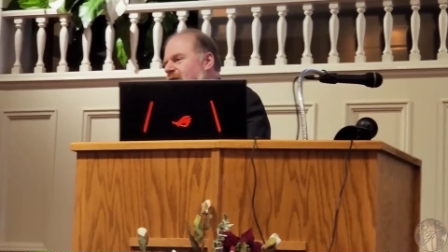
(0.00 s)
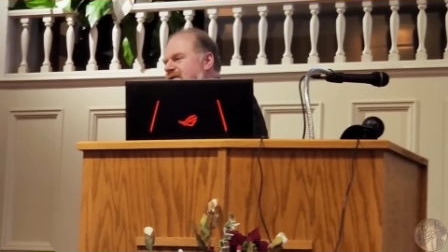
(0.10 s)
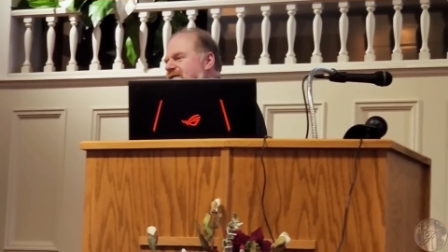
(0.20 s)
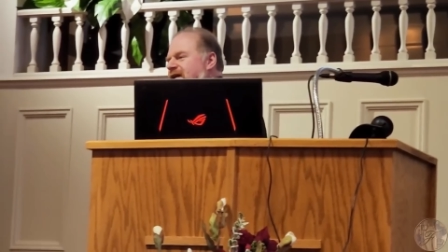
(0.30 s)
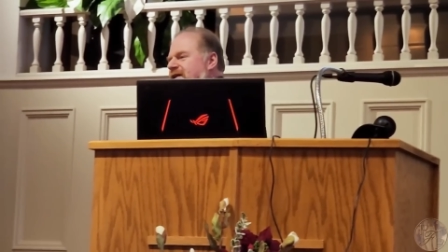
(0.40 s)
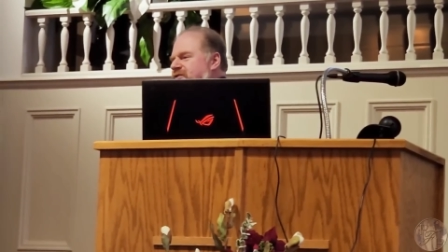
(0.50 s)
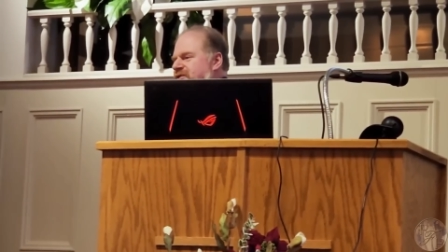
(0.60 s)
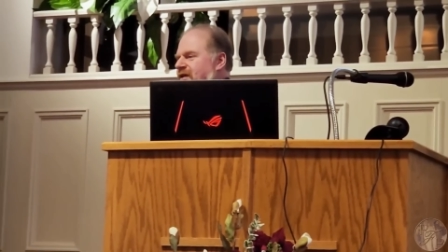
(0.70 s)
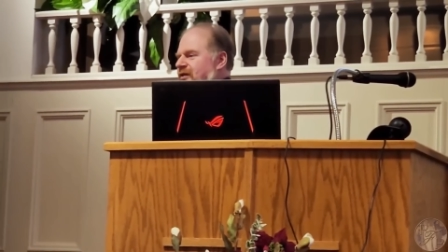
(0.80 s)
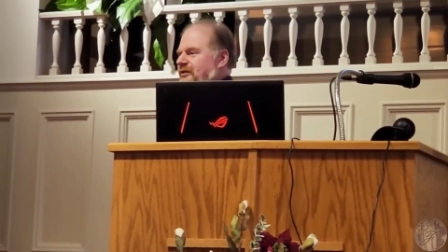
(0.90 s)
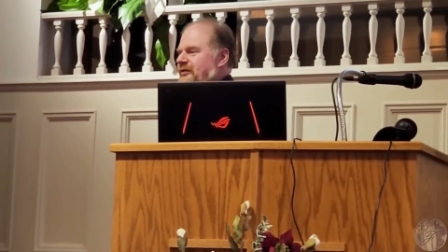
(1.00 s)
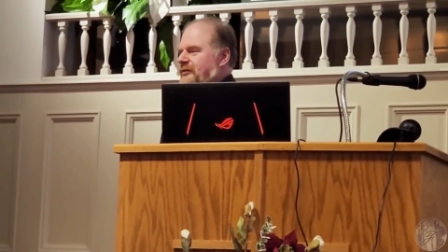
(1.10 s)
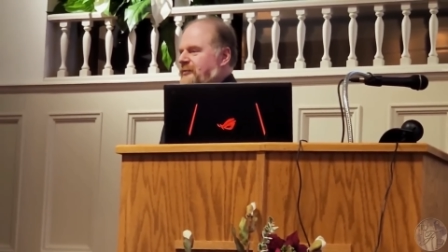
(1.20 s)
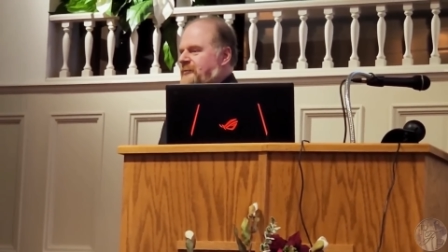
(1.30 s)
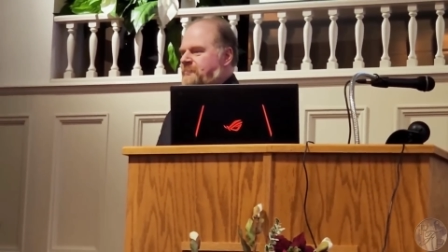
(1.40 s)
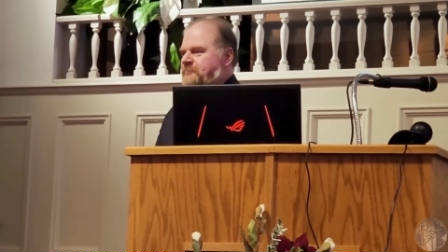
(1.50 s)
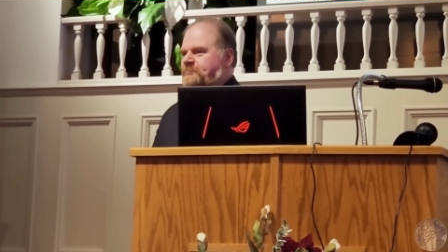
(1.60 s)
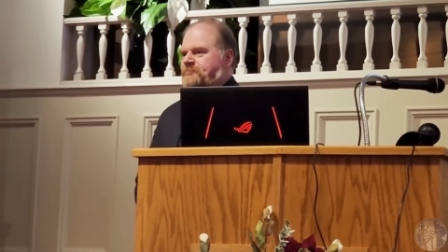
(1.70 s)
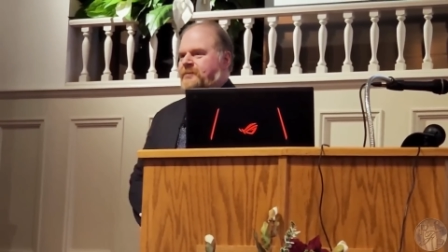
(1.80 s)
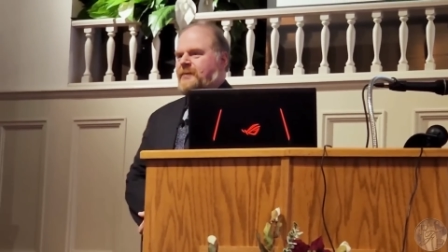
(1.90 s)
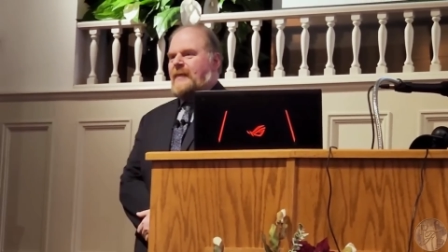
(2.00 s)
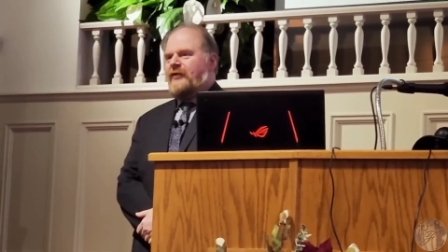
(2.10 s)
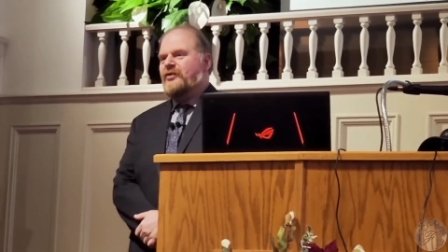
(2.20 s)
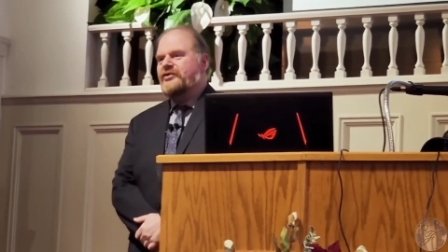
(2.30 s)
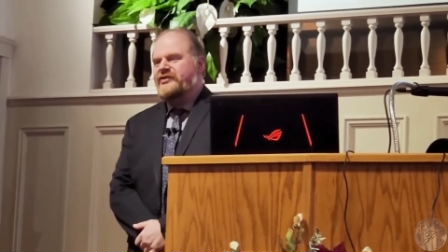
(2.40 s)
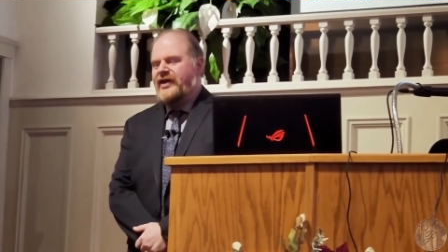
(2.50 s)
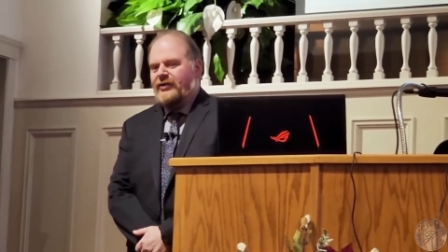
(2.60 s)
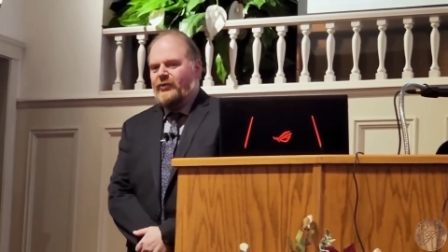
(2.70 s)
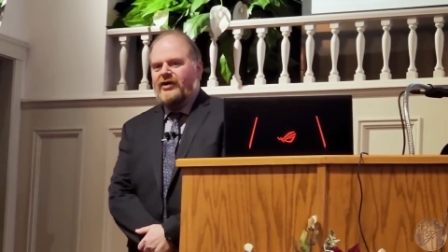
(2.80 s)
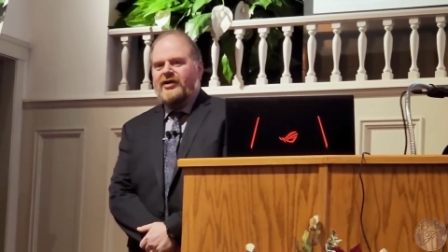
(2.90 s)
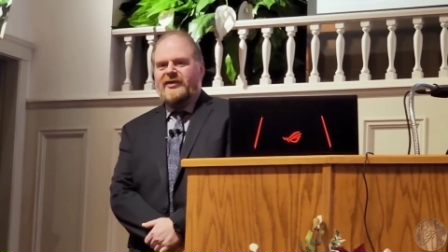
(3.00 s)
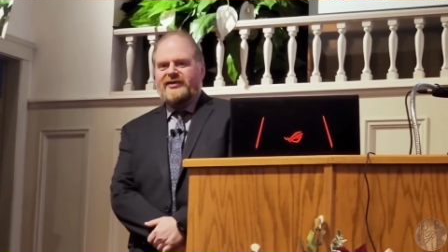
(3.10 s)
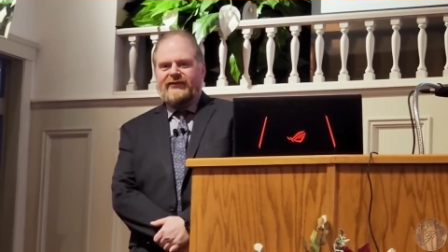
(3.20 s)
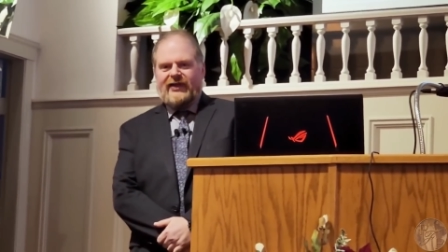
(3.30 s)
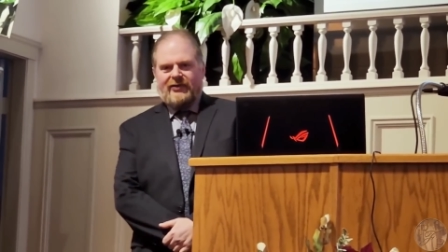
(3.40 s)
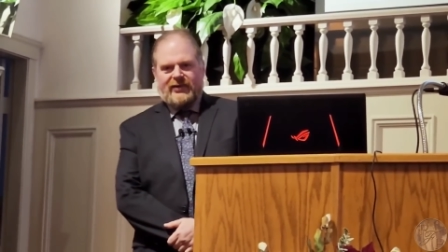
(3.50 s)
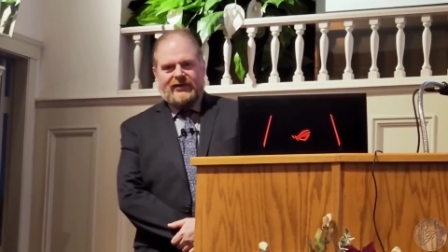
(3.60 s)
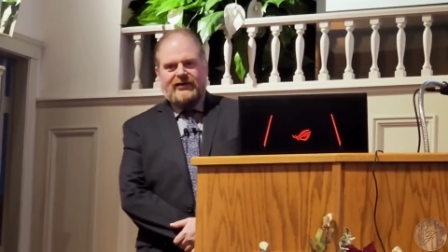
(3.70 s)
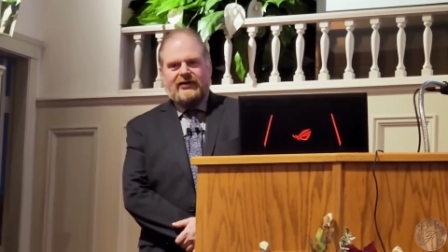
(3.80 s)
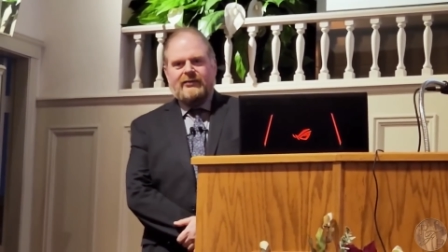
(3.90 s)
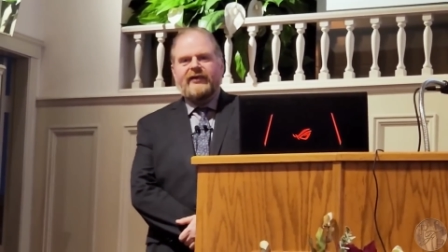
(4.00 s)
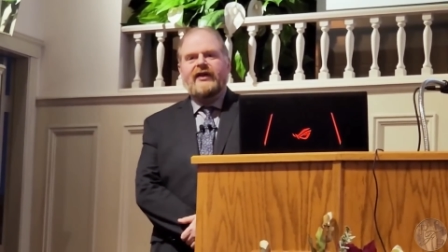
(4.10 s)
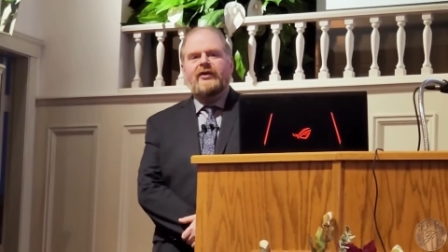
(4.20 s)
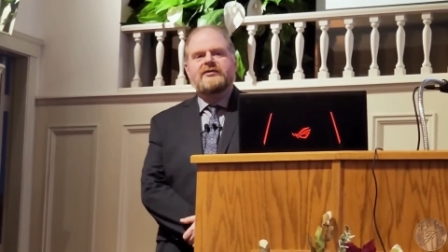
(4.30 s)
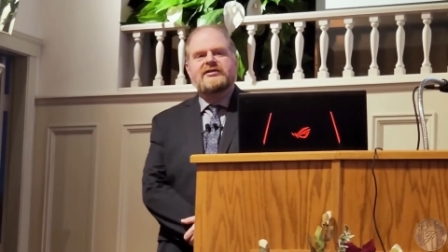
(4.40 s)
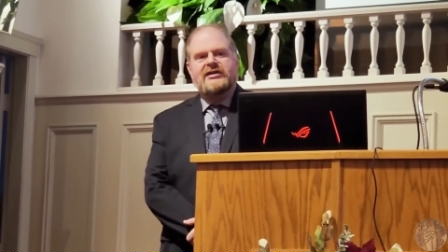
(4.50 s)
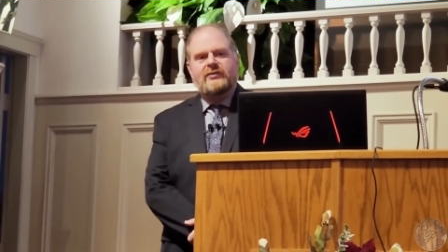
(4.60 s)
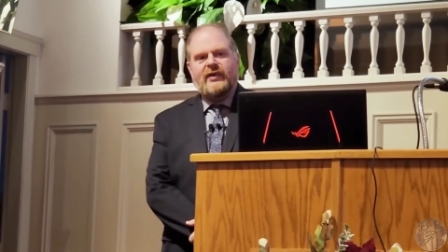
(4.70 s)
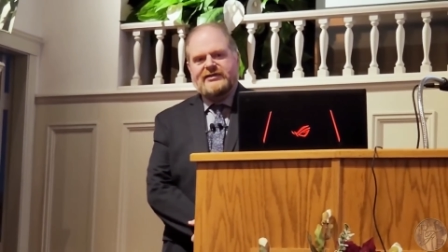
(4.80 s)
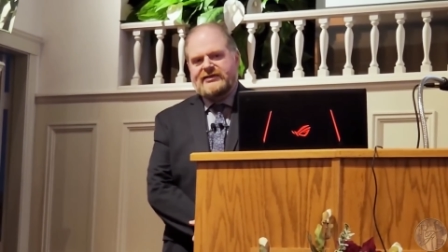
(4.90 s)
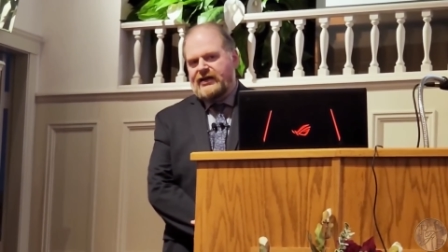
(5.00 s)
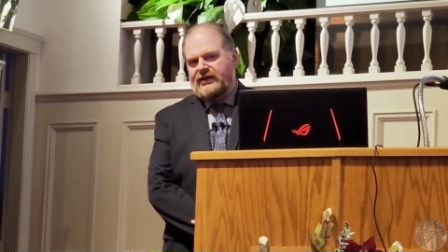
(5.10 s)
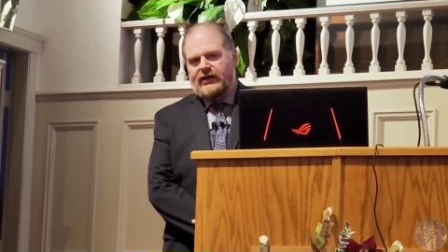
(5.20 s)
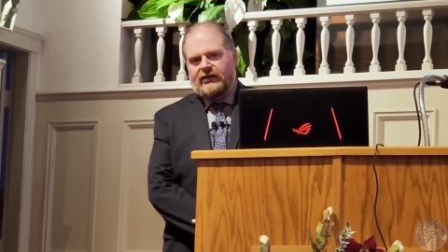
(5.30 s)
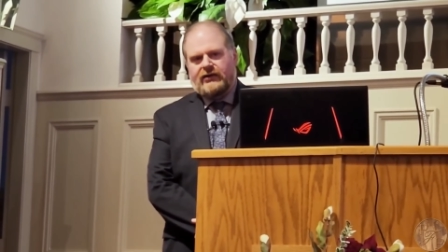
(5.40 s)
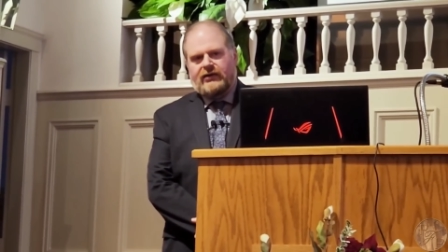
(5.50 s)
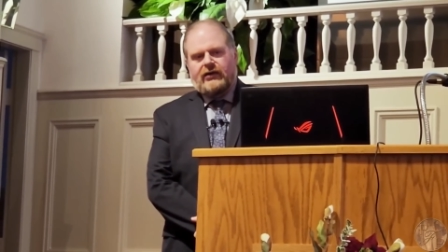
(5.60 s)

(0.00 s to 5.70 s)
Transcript: Well, isn't that interesting? Of course, they welcome the development, but they don't see what's tending.